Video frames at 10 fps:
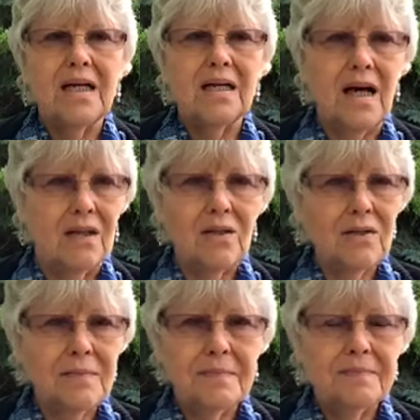color
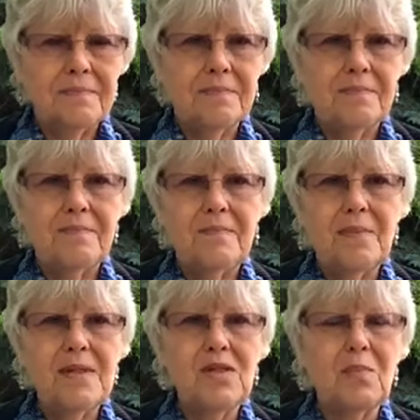
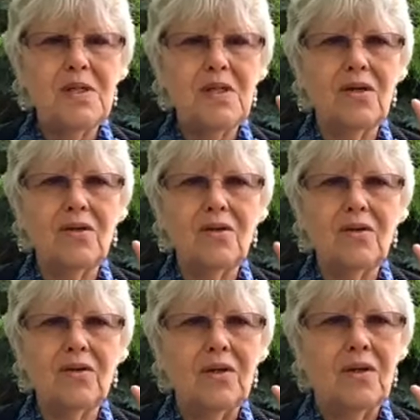Maybe it's a
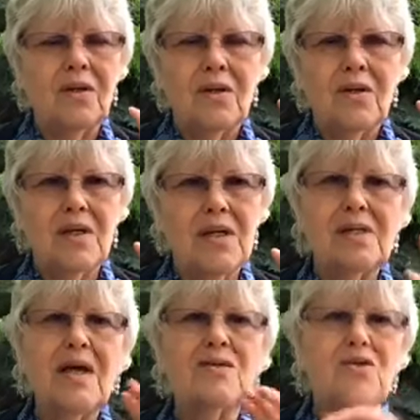particular uh,
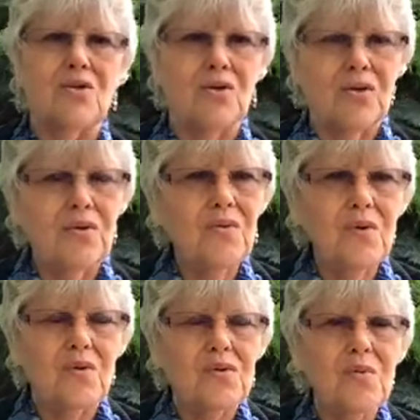texture. Who
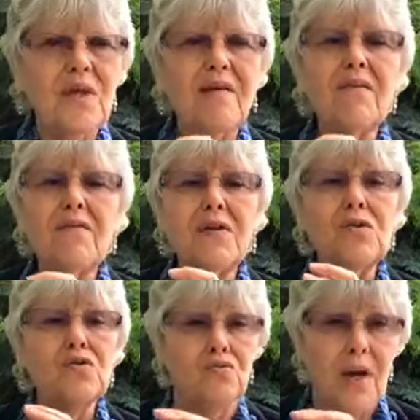knows? Whatever
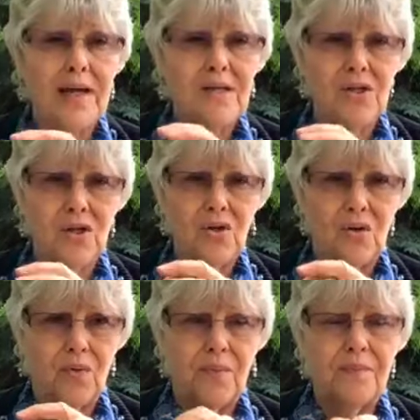feels right to
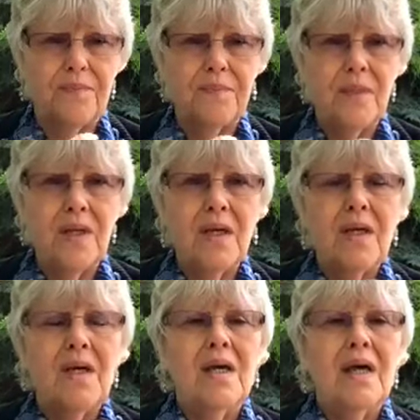you.
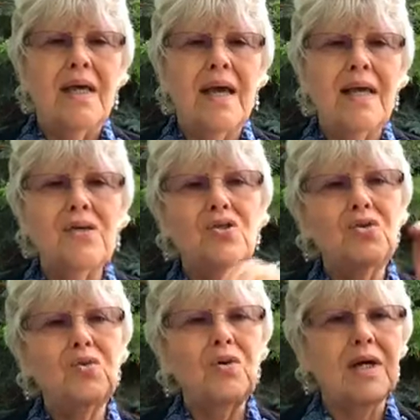And as
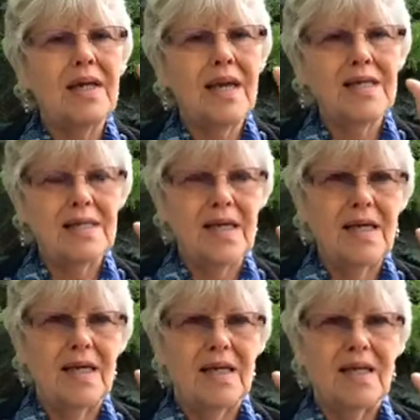you connect
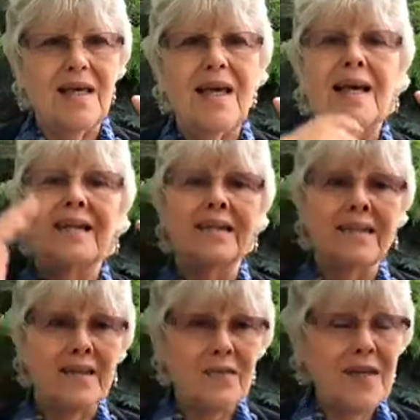in,
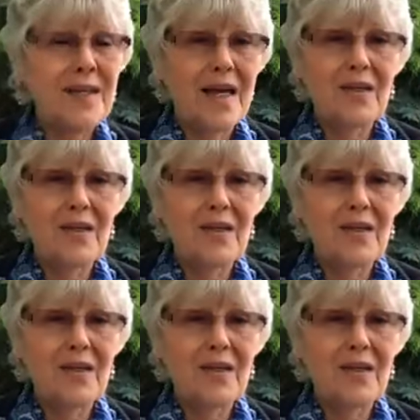living light